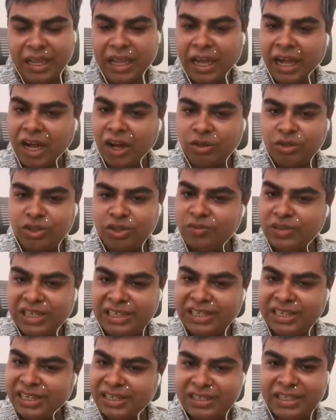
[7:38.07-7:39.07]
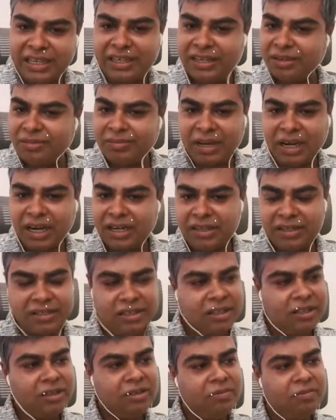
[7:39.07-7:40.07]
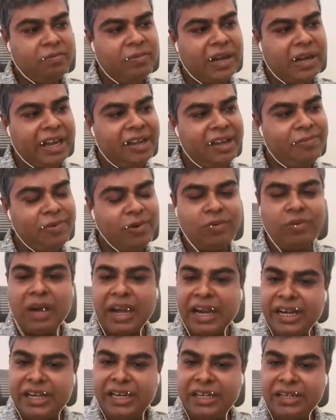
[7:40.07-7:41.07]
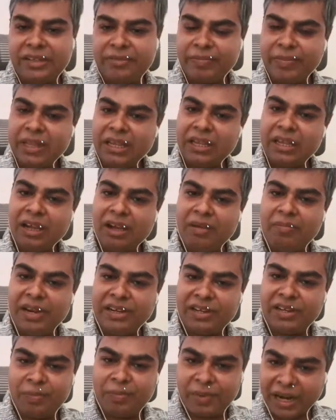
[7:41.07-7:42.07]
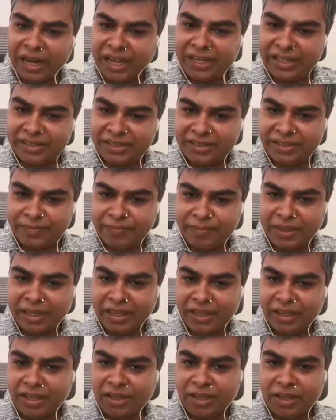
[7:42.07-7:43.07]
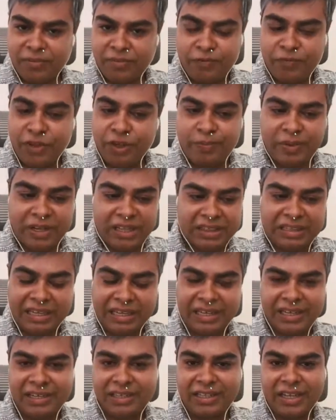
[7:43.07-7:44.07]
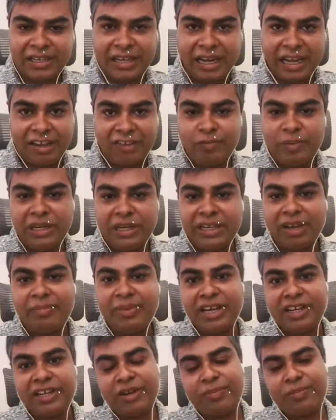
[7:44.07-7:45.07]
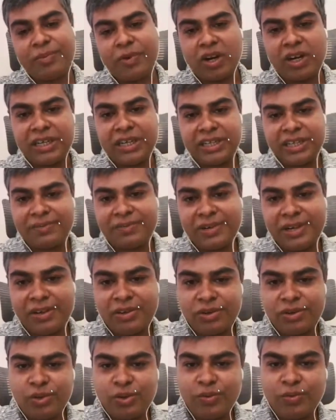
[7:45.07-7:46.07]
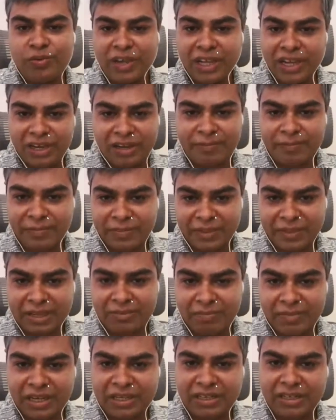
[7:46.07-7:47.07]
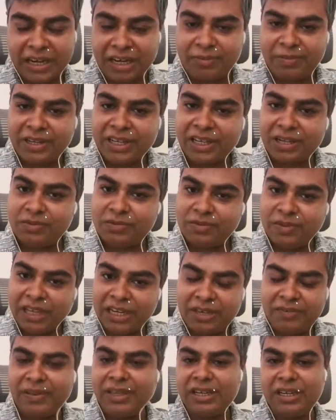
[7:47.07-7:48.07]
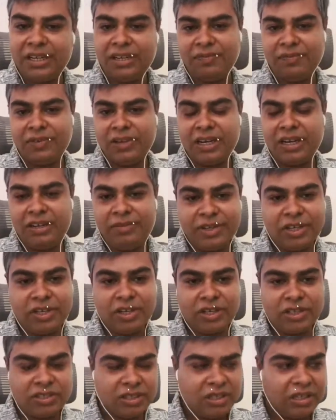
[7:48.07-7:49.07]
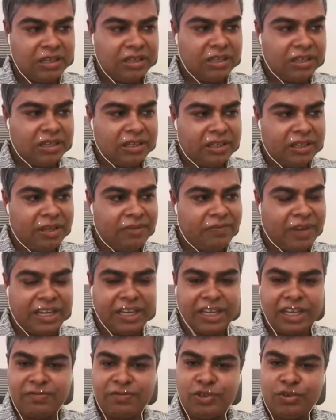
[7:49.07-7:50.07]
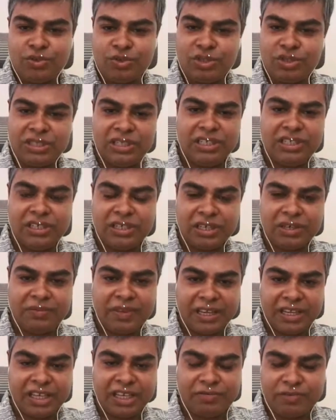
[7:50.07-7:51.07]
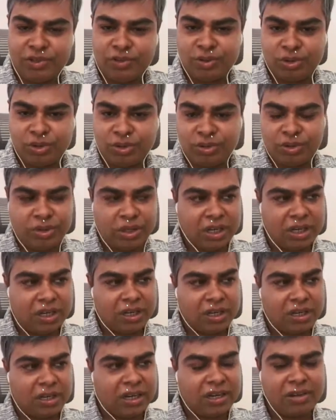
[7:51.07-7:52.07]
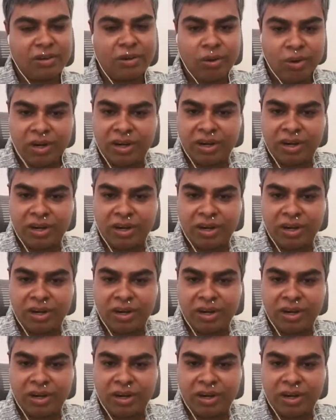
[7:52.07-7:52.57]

How you will take that demand? By providing a better price. People think that I have built a better product, it will do well. But that becomes very, very difficult, because if I give you a cold